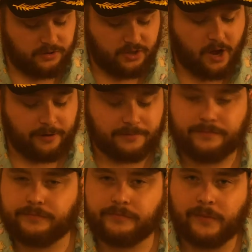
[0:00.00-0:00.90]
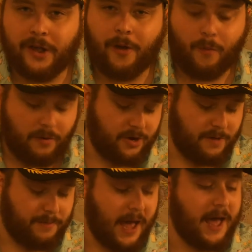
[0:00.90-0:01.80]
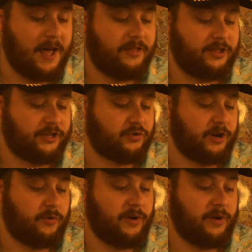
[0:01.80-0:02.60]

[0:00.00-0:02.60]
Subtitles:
So, what would I pair this drink